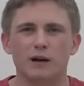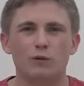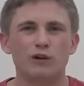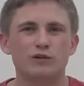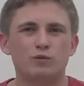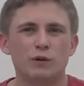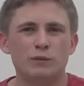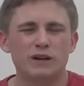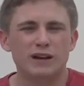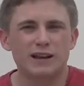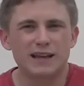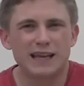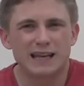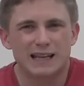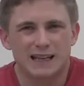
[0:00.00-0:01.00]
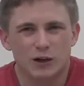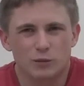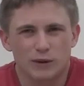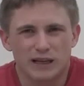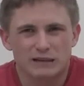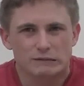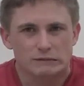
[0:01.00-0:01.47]
Whereas women can get a little
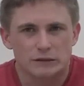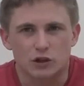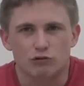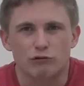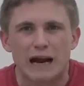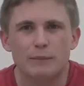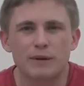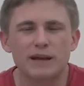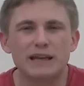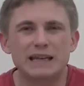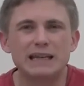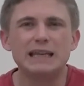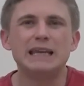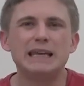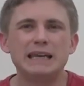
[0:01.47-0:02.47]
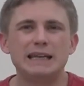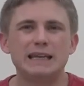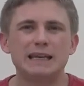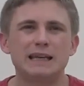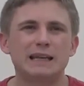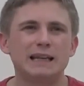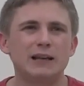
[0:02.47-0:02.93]
bit grabby and
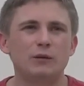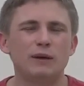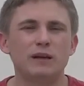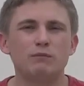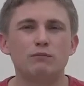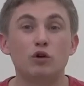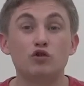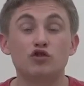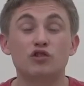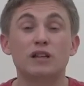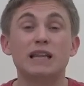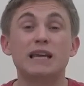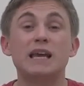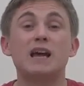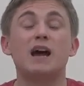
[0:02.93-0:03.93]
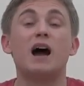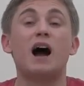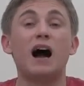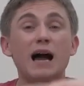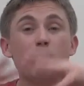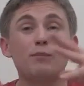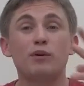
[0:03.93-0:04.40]
needy and a little bit emotionally
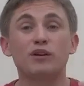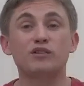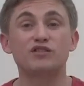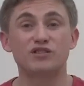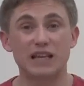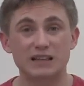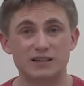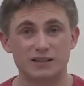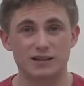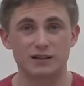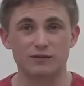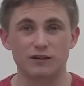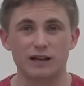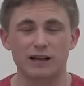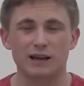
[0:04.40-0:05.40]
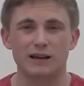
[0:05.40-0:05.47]
hypersensitive.